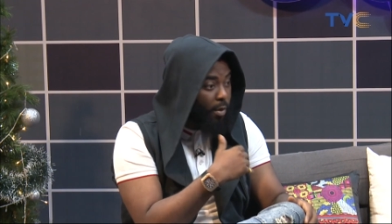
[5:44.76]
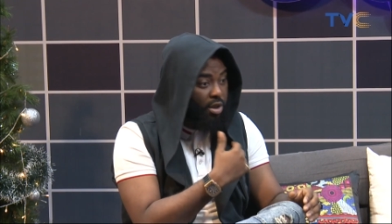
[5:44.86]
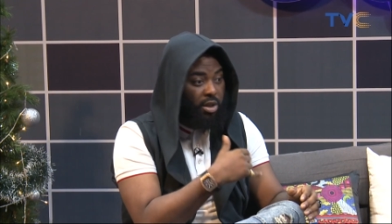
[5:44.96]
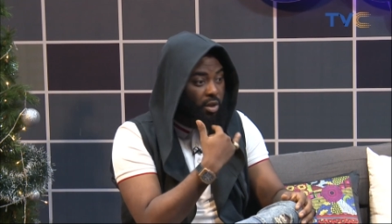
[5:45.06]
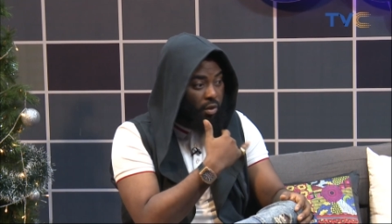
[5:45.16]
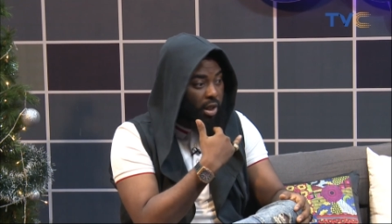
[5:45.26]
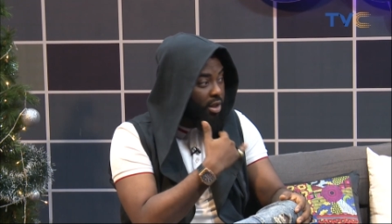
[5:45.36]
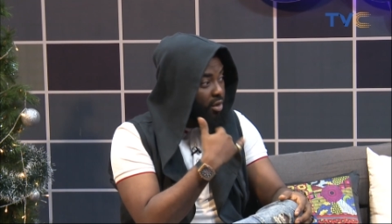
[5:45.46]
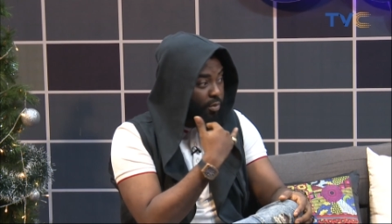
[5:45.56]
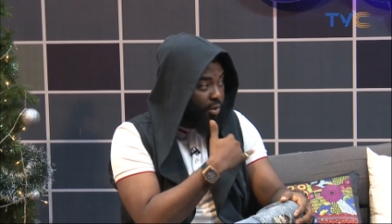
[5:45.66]
oh, she's a new
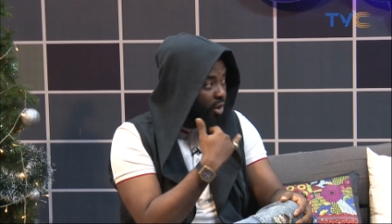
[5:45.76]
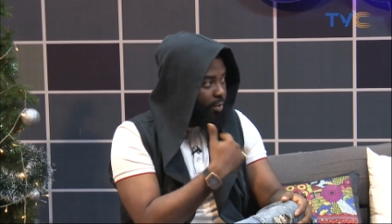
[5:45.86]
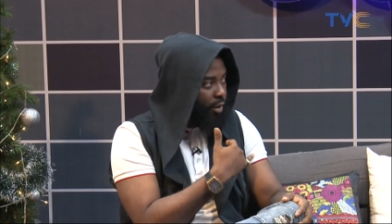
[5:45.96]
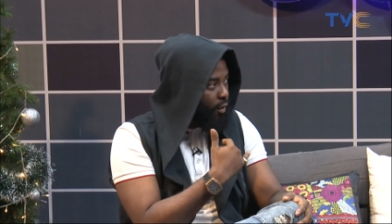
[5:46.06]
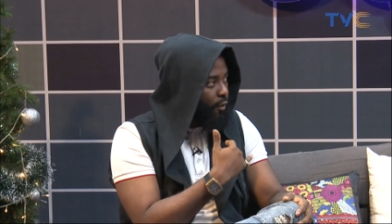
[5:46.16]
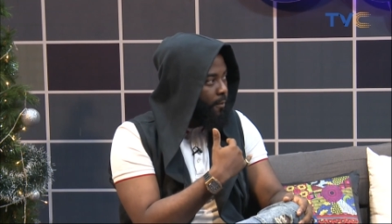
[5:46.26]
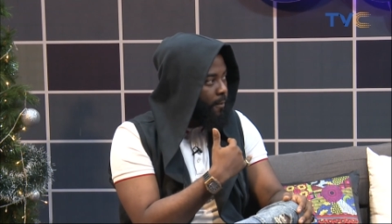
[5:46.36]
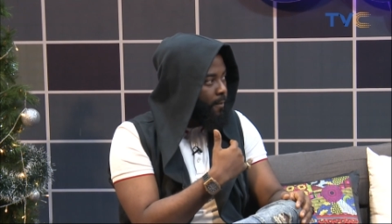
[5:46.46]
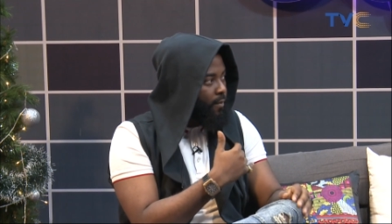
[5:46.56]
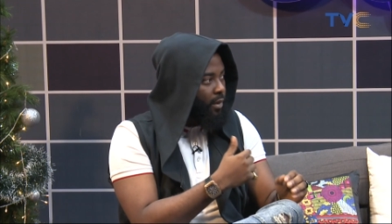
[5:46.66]
kid. She's, she's pretty cool.
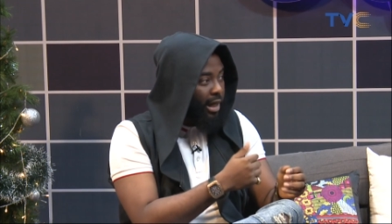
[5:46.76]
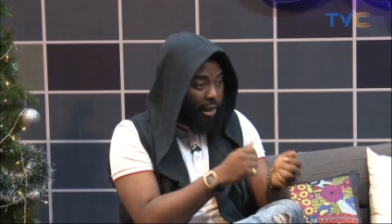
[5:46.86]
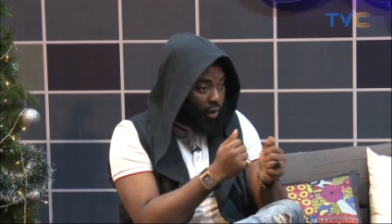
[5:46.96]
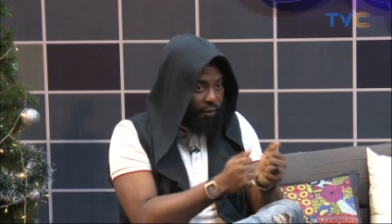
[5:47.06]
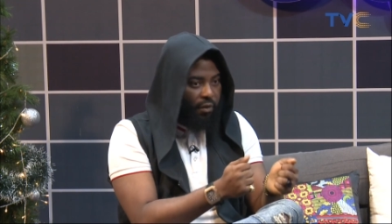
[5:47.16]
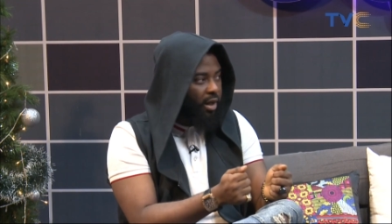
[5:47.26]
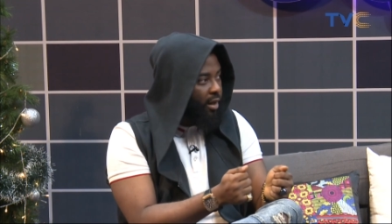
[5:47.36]
Oh, wow. And I looked for